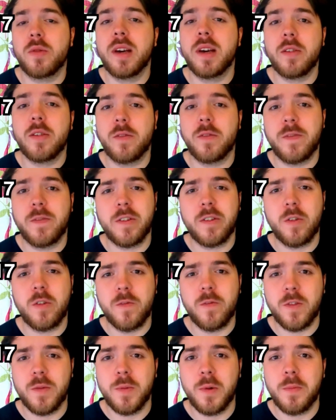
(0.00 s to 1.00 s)
I don't feel
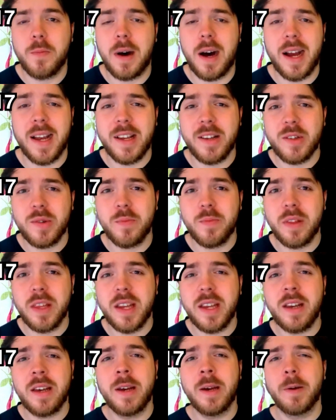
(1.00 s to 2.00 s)
comfortable buying something
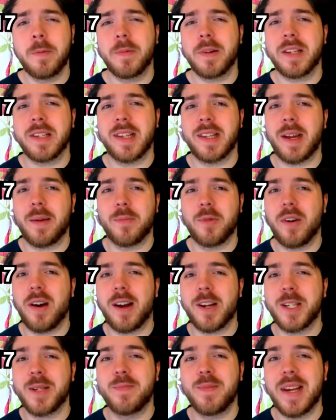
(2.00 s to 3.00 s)
because then I'm not
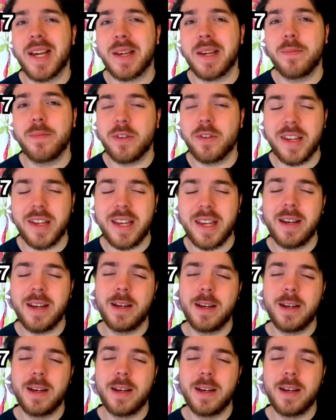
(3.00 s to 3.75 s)
actually making money.